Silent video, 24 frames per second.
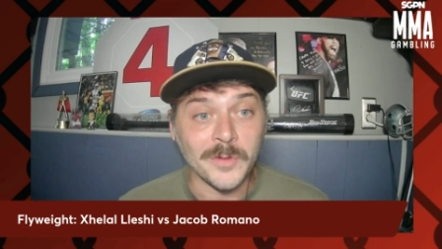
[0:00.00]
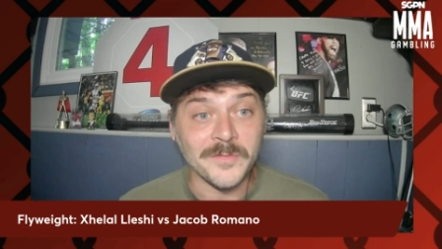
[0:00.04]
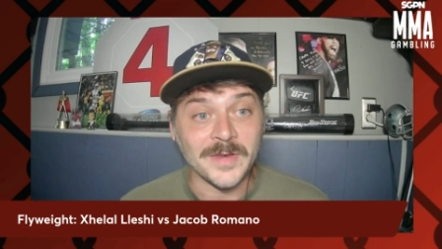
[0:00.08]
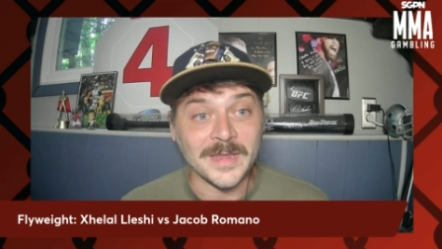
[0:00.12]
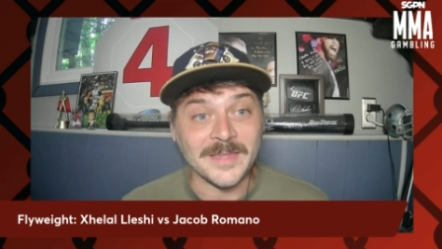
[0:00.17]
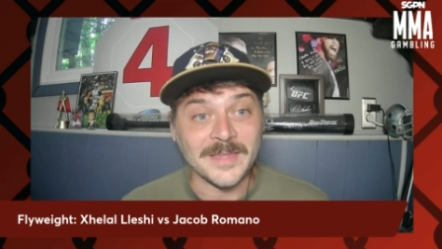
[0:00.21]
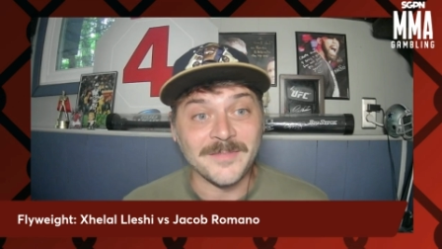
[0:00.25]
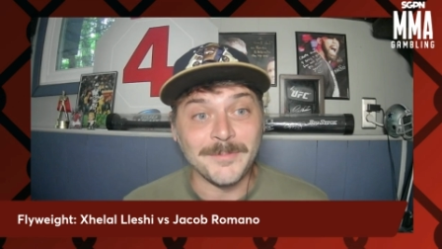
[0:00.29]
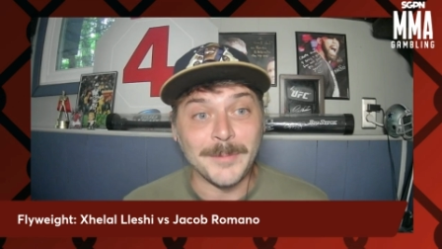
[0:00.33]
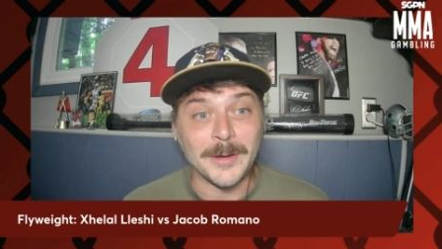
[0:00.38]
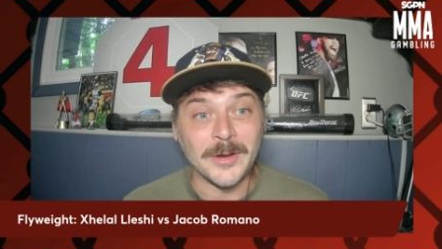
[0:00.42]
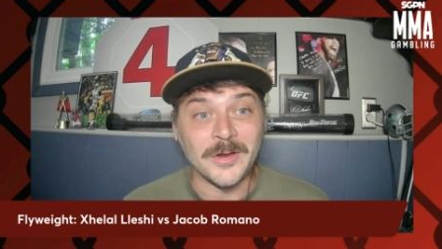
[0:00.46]
of an
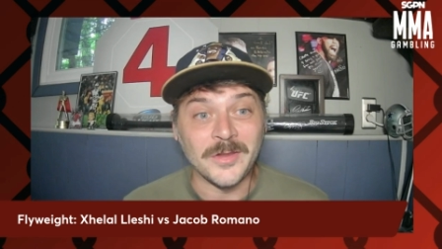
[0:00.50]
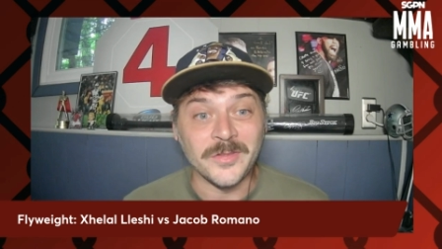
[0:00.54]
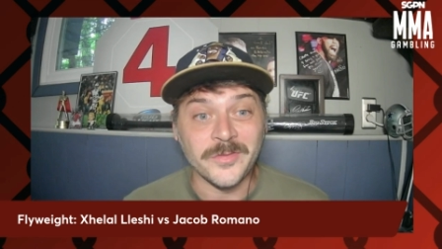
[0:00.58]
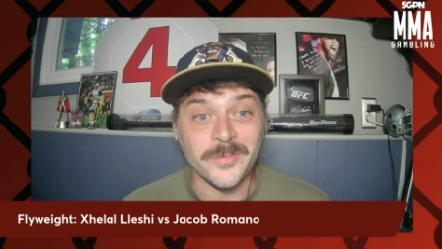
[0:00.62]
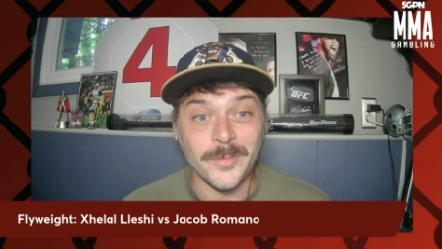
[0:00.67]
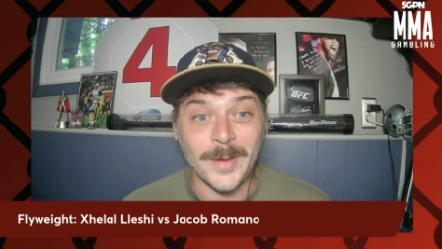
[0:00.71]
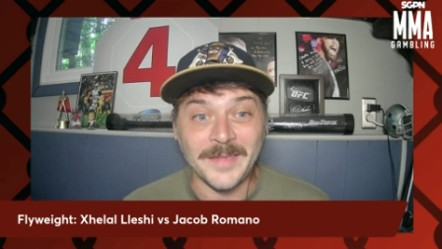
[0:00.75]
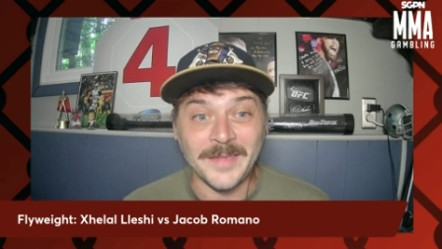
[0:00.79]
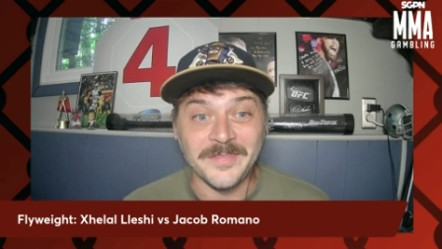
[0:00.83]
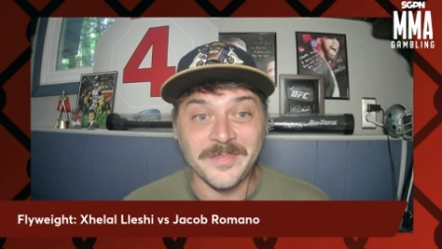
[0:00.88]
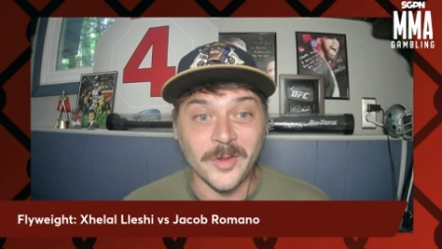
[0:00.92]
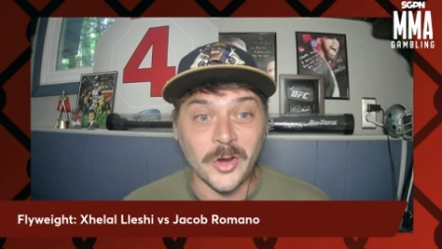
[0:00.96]
experienced
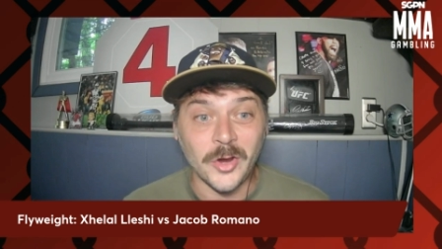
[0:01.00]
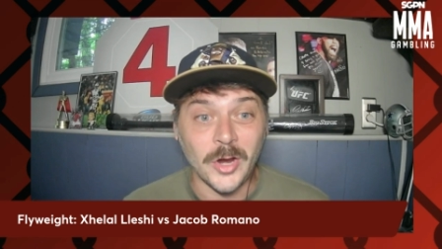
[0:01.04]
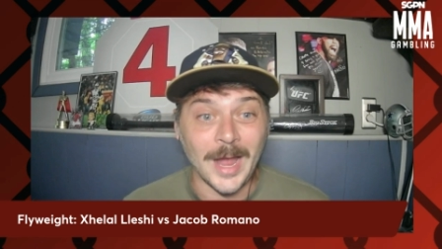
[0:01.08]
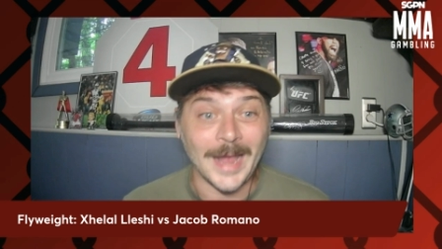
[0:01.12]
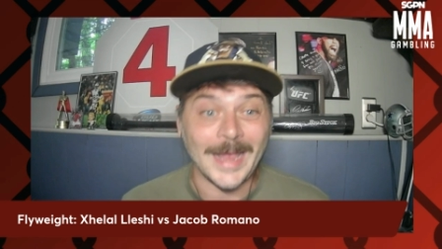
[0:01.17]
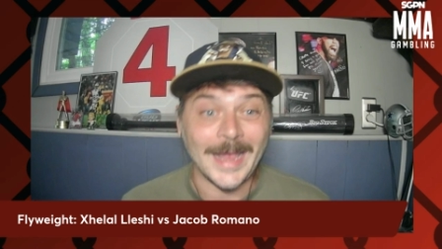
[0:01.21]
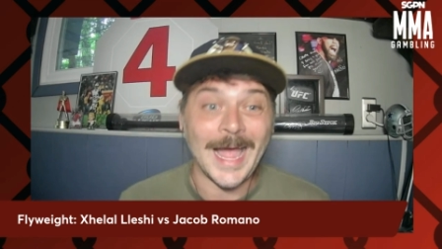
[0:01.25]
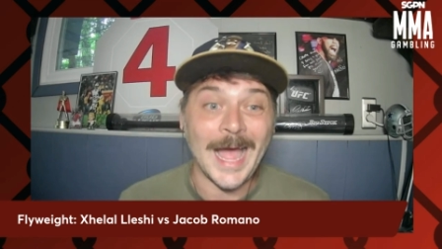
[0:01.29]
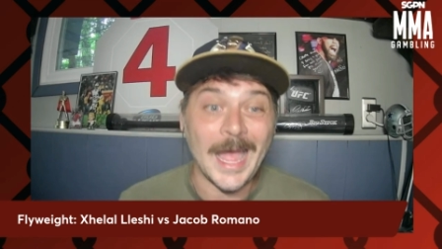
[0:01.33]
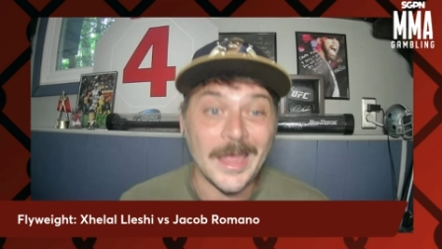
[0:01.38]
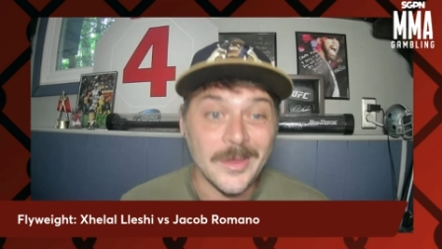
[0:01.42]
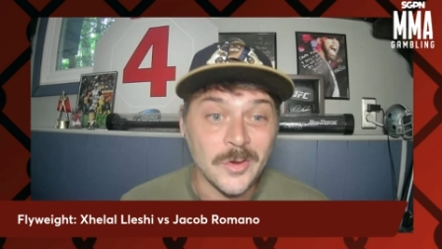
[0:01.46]
wrestler, a
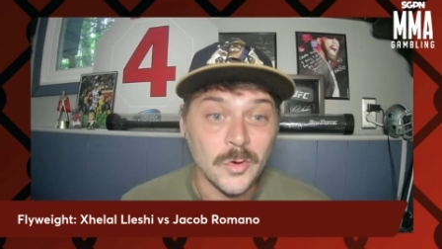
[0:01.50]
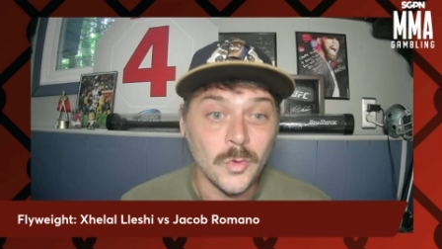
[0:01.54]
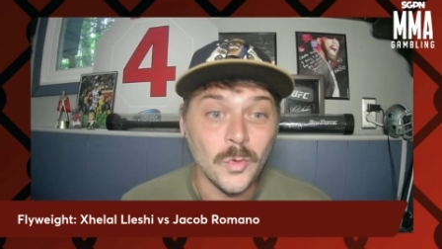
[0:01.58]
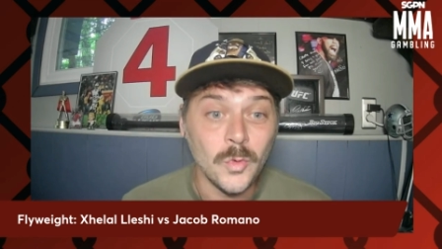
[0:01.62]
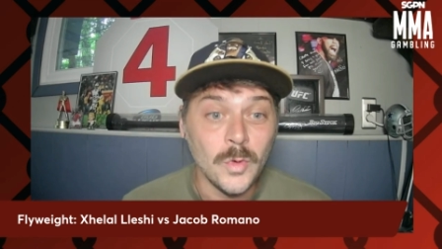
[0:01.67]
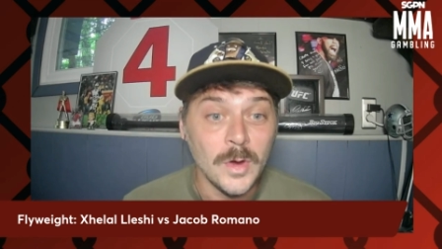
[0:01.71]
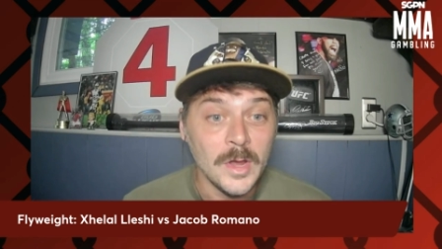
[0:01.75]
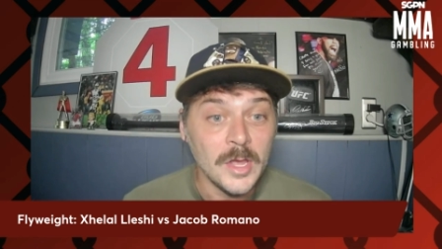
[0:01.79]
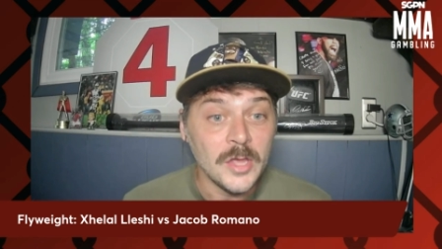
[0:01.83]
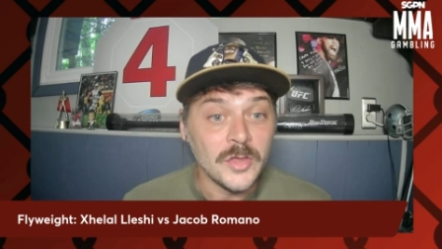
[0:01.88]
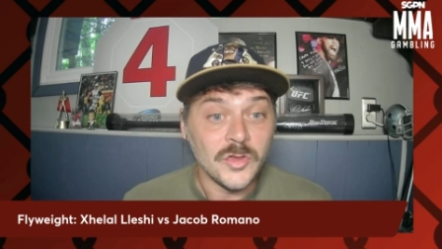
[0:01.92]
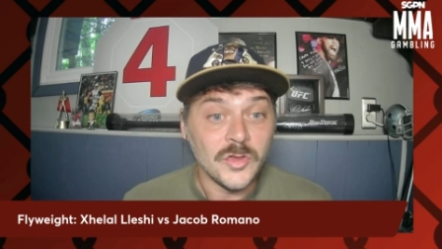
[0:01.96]
guy who,